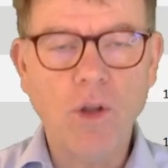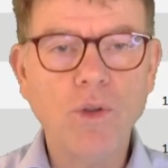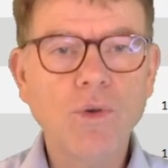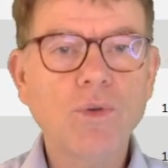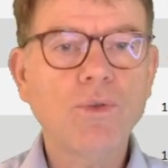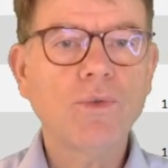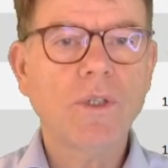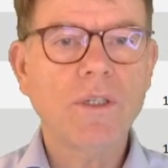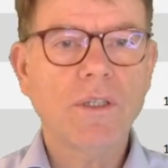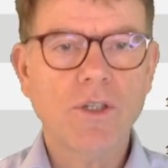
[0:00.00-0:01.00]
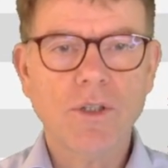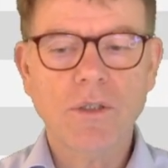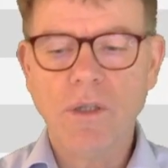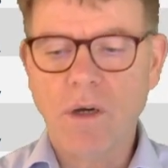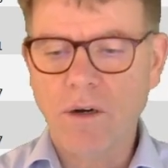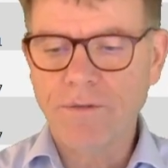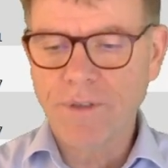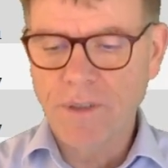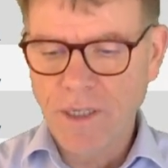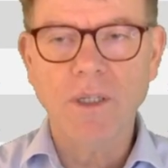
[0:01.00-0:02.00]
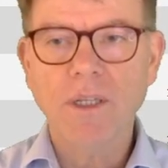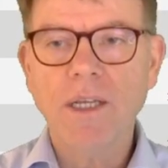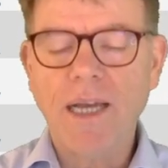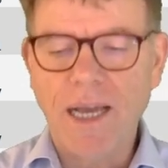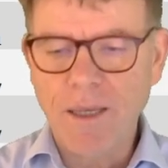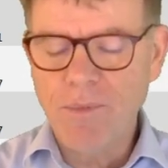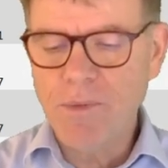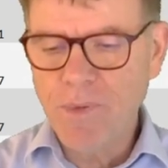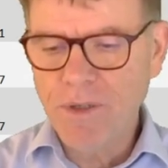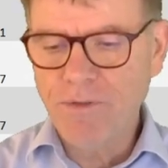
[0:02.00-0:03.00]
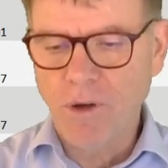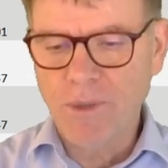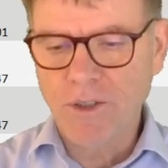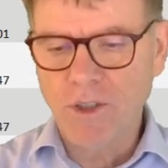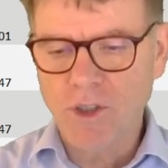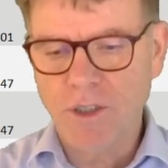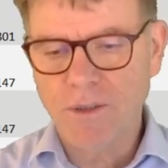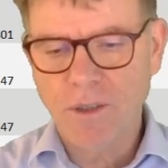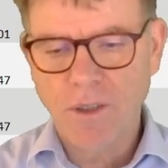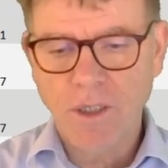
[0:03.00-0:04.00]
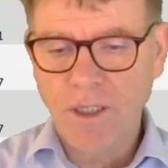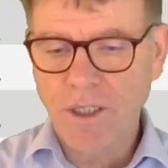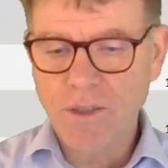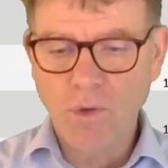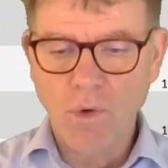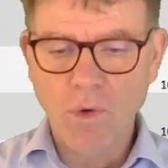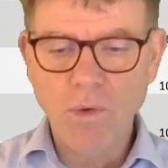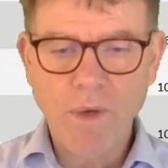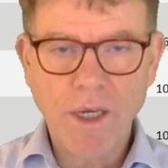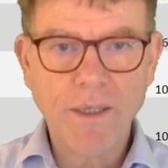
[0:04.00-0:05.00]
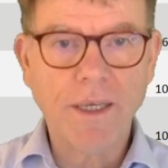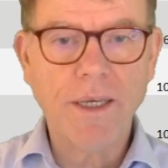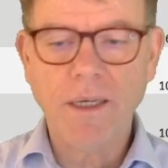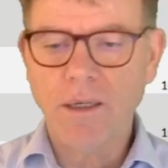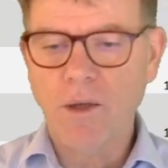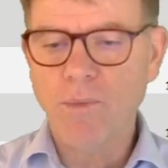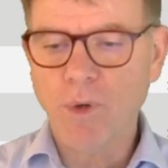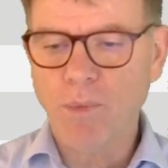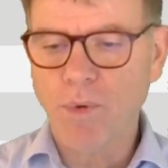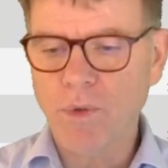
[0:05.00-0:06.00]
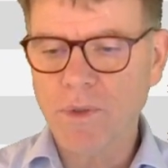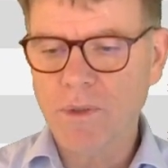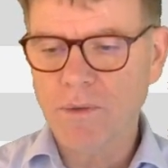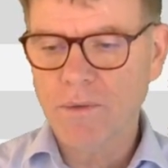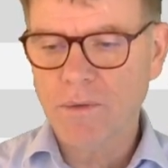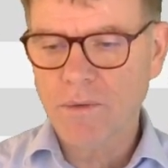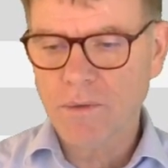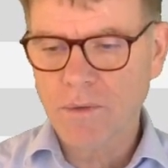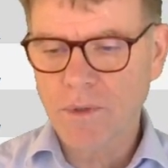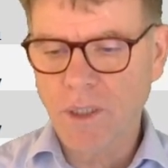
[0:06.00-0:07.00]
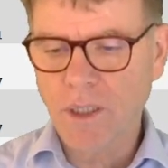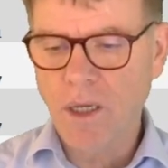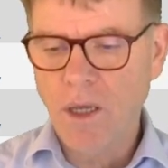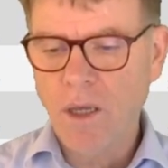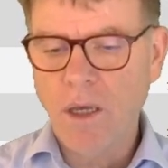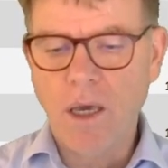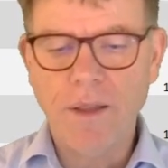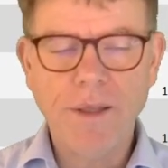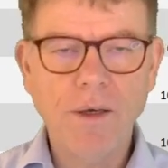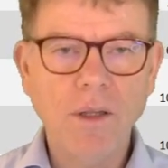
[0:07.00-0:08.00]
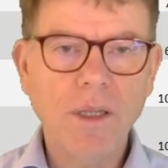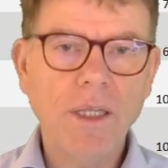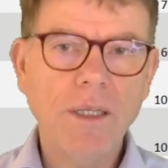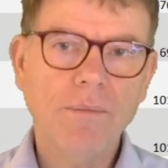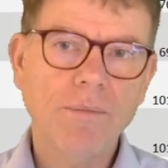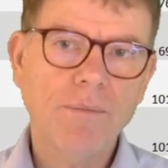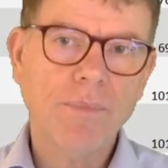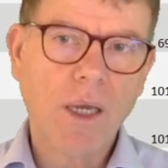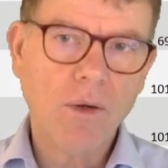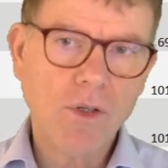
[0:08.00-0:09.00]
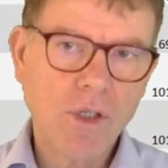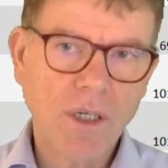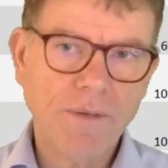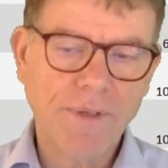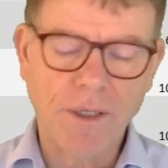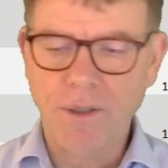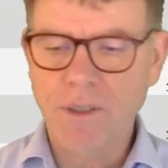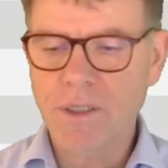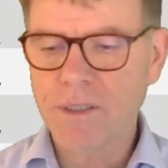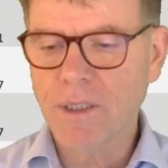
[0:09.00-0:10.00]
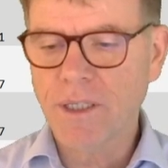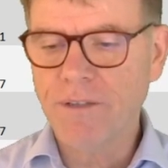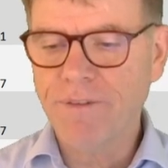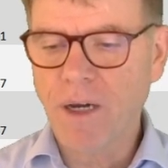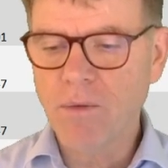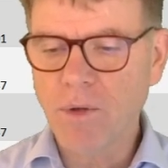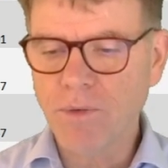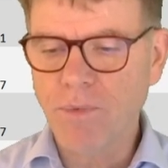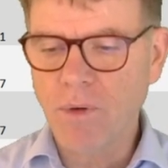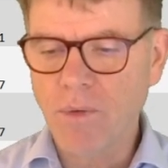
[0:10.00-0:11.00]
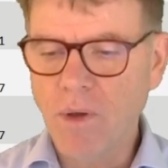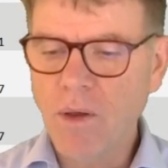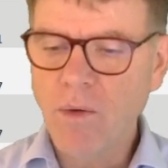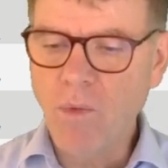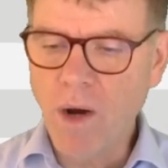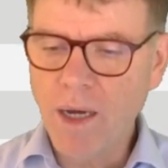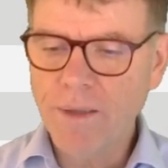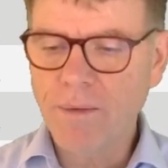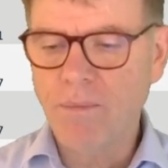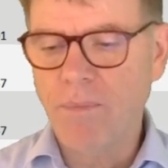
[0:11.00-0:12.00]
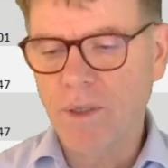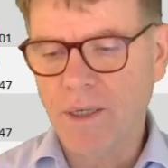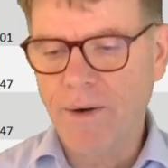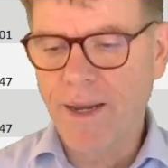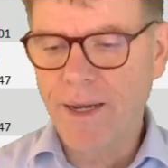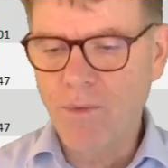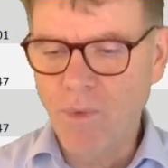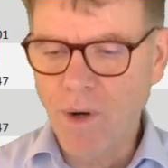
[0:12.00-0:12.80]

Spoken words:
no utilization of IBP formatting sheet. It's all made here on purpose, okay? And the only precaution I've taken is if I want white, gray,